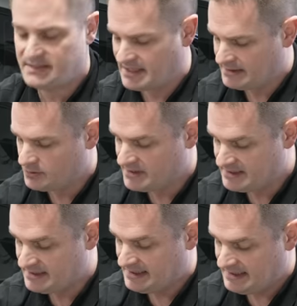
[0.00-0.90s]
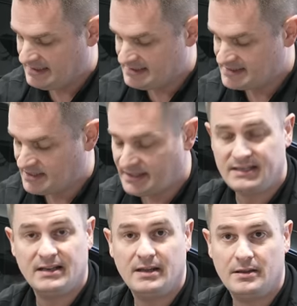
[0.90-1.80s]
diluted
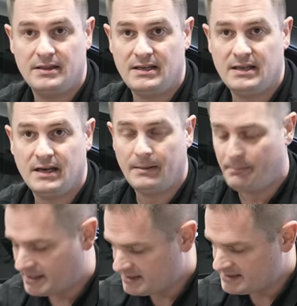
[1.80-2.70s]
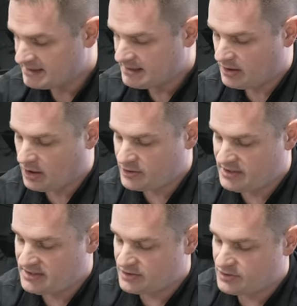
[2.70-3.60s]
inside the bucket, all you
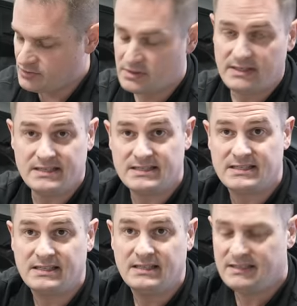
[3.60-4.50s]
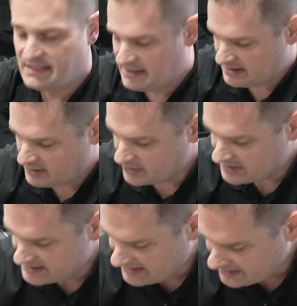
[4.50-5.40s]
need to do is take your
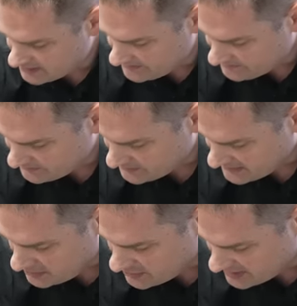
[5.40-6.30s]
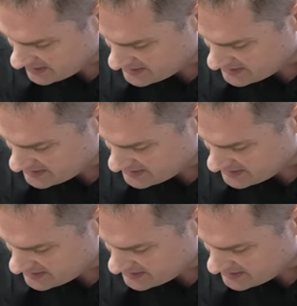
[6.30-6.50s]
container, you're gonna